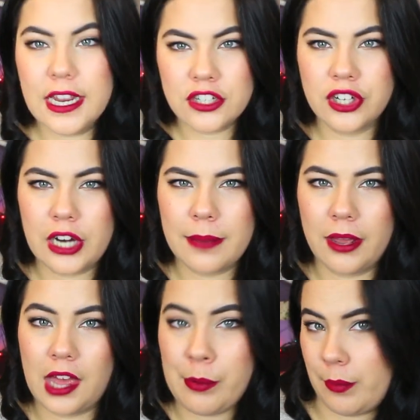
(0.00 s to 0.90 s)
next shirt I
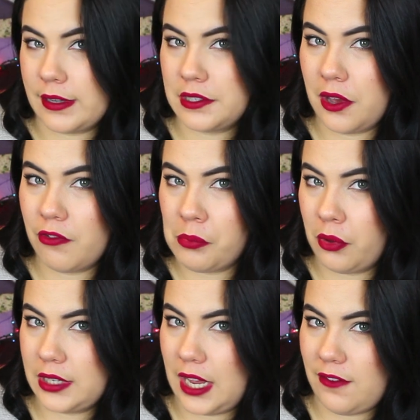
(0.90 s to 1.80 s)
bought a couple months ago from
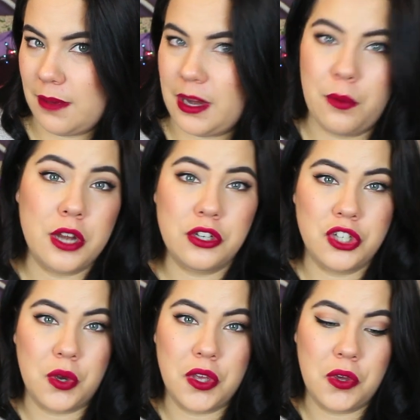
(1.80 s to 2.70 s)
Old Navy, but I wanted to
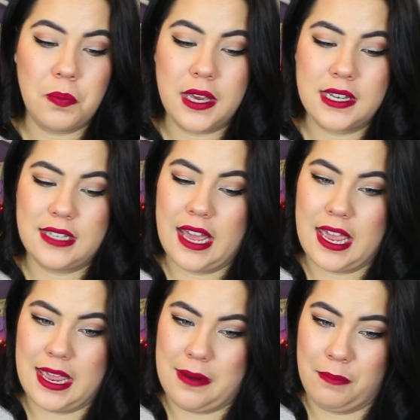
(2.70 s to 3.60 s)
show you because I
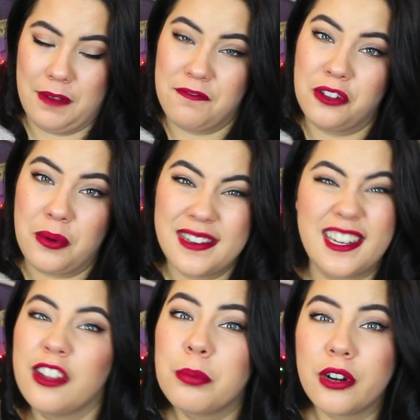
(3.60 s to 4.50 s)
it influenced
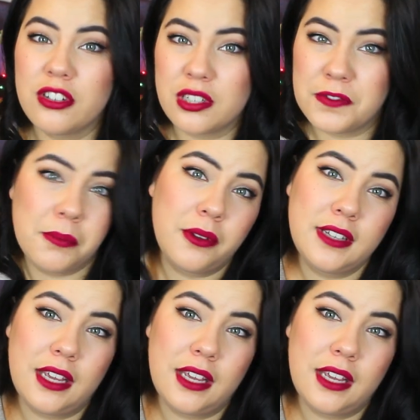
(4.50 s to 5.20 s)
another purchase from Old